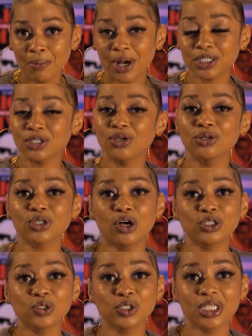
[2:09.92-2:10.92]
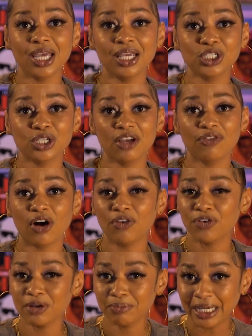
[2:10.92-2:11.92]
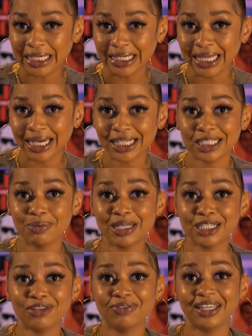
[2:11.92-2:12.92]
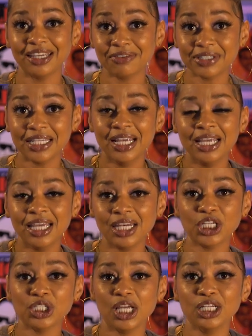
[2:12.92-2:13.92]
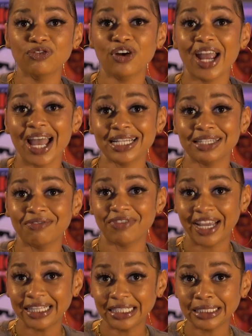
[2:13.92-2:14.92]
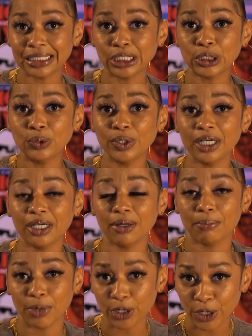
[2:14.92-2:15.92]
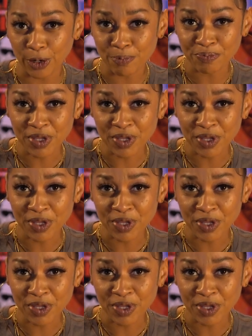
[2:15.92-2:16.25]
Prosecutors also say Sheff offered money and expensive gifts in exchange for acts of violence, including murder.